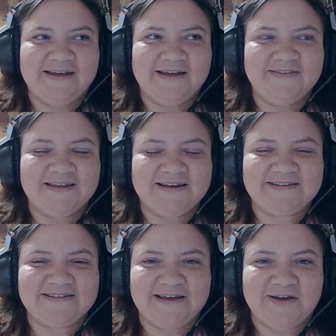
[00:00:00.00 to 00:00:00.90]
And then I
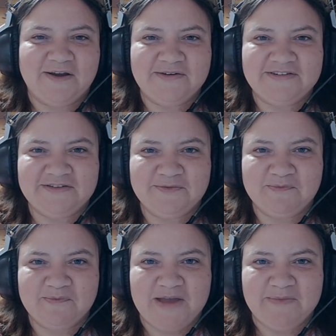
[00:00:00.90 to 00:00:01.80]
said, "Oh, did
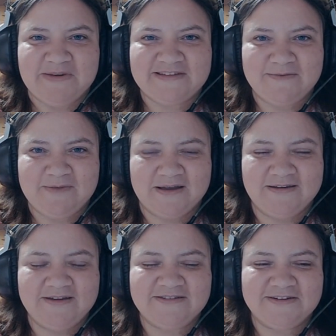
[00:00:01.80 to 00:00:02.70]
you maybe see me
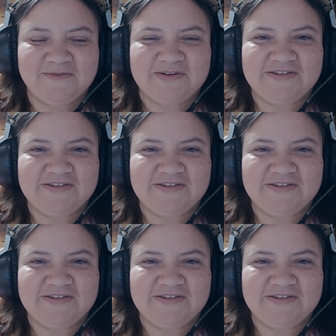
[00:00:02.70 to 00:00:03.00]
on YouTube?"